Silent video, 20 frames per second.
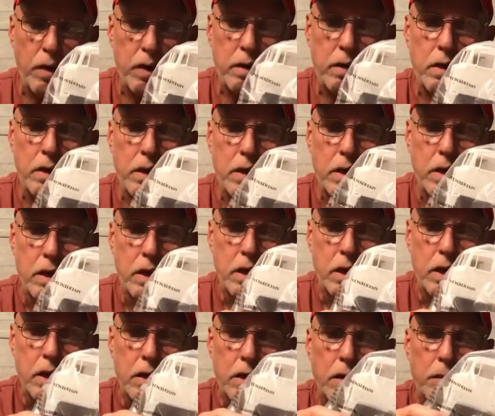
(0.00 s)
it,
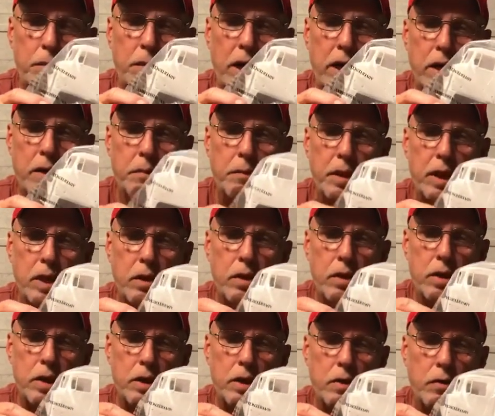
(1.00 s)
the paint will be
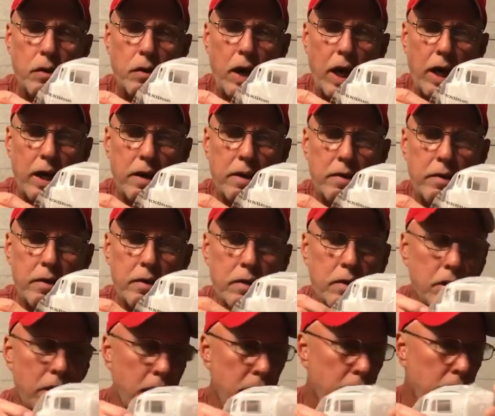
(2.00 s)
good and dry.
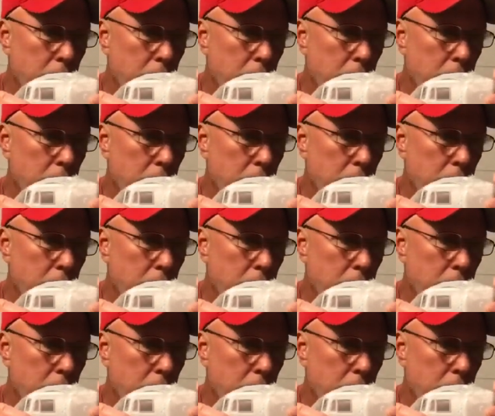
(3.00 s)
So